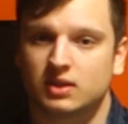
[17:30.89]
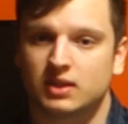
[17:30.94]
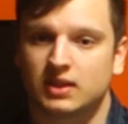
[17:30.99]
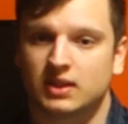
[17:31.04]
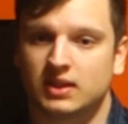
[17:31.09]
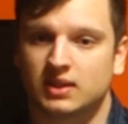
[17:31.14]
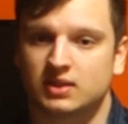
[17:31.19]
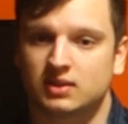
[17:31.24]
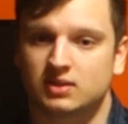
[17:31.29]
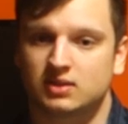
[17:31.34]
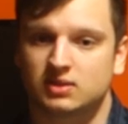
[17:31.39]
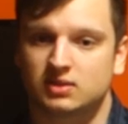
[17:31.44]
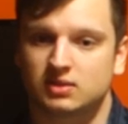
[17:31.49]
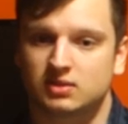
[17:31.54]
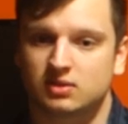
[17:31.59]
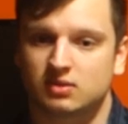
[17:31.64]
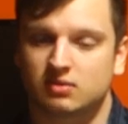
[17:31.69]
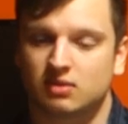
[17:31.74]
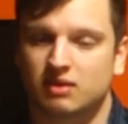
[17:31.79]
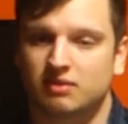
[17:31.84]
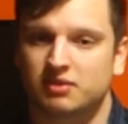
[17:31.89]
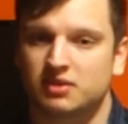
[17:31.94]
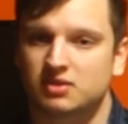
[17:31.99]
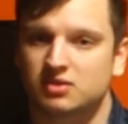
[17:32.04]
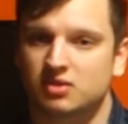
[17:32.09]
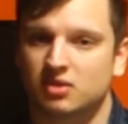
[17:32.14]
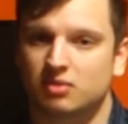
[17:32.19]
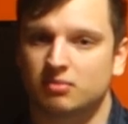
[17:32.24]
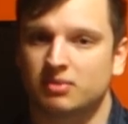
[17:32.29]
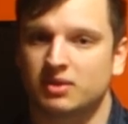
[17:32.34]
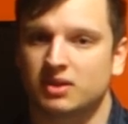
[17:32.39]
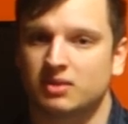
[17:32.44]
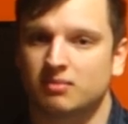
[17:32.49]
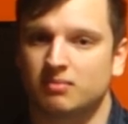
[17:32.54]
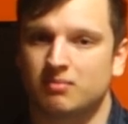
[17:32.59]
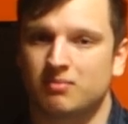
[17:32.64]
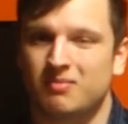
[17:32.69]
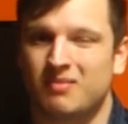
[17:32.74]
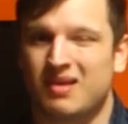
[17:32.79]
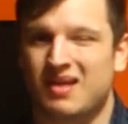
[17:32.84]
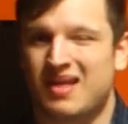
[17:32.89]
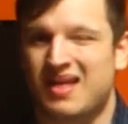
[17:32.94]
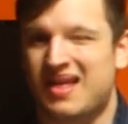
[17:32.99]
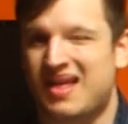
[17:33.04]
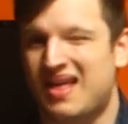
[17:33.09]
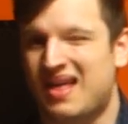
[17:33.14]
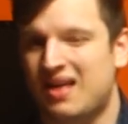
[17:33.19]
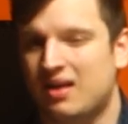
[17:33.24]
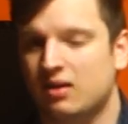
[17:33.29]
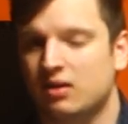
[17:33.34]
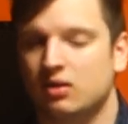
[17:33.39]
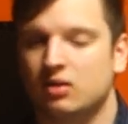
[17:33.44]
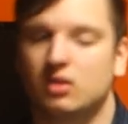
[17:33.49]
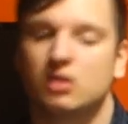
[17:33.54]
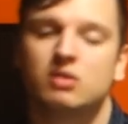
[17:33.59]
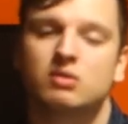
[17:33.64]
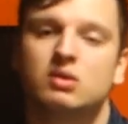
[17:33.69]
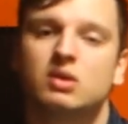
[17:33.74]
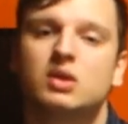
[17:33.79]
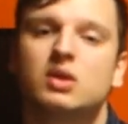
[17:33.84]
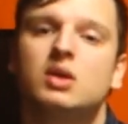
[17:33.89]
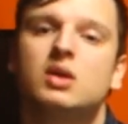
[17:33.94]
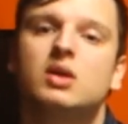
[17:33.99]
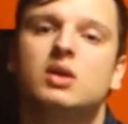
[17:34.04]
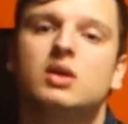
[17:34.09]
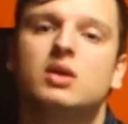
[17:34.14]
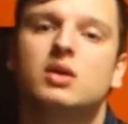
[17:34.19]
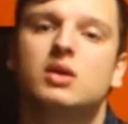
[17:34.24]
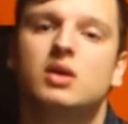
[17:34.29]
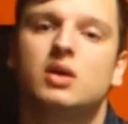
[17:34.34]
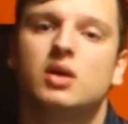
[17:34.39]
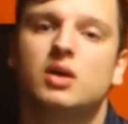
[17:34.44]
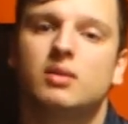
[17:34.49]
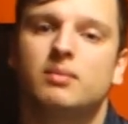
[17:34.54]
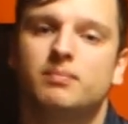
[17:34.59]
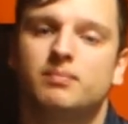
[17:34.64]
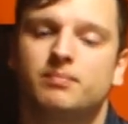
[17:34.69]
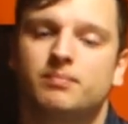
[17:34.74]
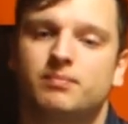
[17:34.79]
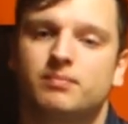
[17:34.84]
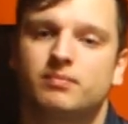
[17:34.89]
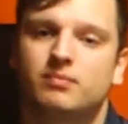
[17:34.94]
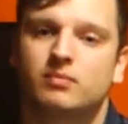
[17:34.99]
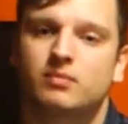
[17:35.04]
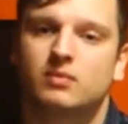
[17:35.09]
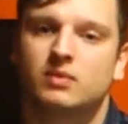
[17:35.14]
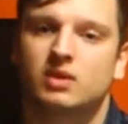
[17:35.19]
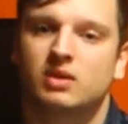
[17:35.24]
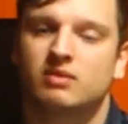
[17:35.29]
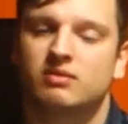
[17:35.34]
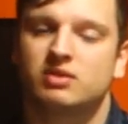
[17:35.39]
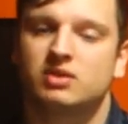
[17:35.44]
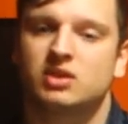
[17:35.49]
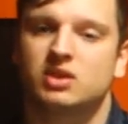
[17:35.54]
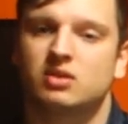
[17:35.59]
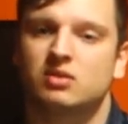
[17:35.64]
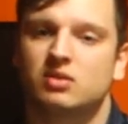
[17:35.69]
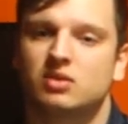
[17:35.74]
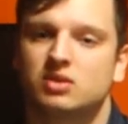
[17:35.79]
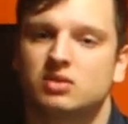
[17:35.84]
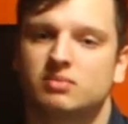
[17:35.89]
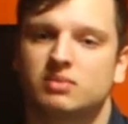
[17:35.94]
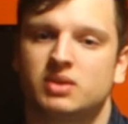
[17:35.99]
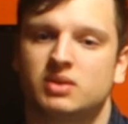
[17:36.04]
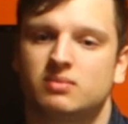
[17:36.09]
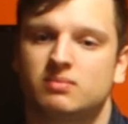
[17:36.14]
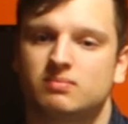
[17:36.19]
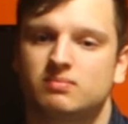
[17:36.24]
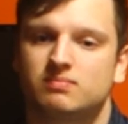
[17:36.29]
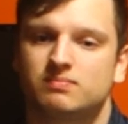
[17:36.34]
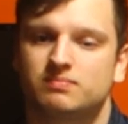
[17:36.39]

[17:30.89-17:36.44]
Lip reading: and the graphics are a bit meh, you know. Everything looks a bit...